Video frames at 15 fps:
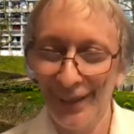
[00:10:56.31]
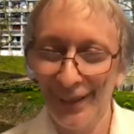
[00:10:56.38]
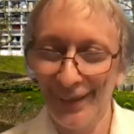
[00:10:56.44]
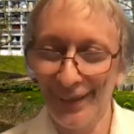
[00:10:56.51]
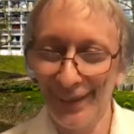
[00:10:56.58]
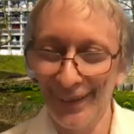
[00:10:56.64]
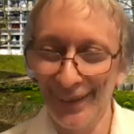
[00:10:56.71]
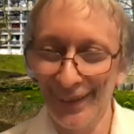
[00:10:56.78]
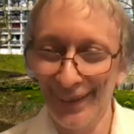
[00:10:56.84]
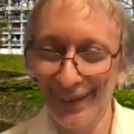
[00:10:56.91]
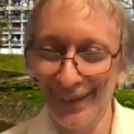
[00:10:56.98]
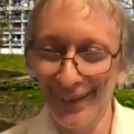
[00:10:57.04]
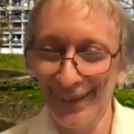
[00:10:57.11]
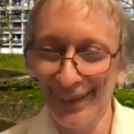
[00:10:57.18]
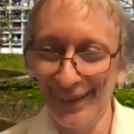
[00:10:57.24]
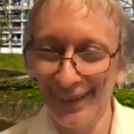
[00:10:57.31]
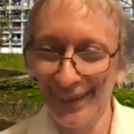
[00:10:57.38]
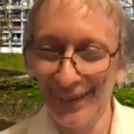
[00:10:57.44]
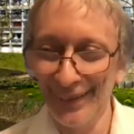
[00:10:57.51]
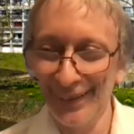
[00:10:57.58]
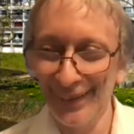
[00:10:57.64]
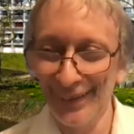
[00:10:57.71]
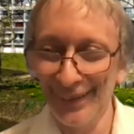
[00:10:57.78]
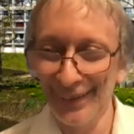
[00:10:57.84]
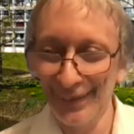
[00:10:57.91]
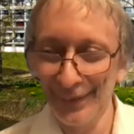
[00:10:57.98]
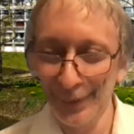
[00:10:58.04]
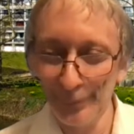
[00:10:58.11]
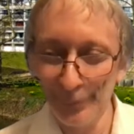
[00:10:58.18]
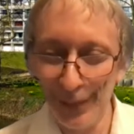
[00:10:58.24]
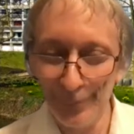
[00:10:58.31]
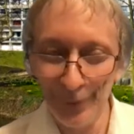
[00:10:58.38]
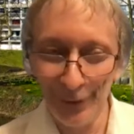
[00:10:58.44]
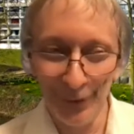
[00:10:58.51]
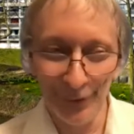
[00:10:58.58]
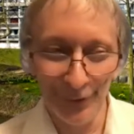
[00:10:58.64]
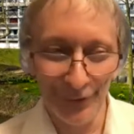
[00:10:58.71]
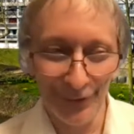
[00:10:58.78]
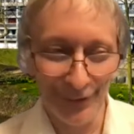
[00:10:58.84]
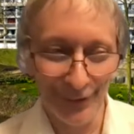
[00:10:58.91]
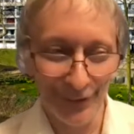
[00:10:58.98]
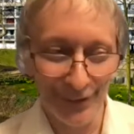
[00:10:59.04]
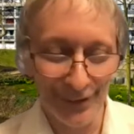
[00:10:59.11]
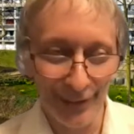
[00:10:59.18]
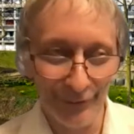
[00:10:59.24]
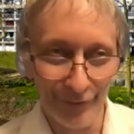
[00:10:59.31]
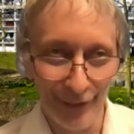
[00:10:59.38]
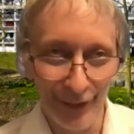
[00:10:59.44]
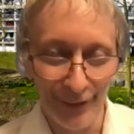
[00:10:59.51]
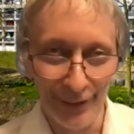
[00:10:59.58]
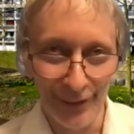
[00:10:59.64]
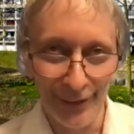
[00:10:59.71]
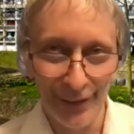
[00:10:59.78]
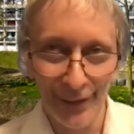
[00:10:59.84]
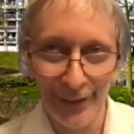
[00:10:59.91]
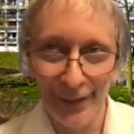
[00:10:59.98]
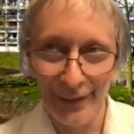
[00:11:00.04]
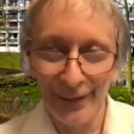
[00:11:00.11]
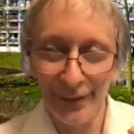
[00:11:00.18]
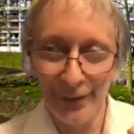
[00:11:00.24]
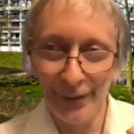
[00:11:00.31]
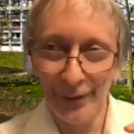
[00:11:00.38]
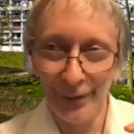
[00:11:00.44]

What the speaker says: than an amoeba or a sunflower. So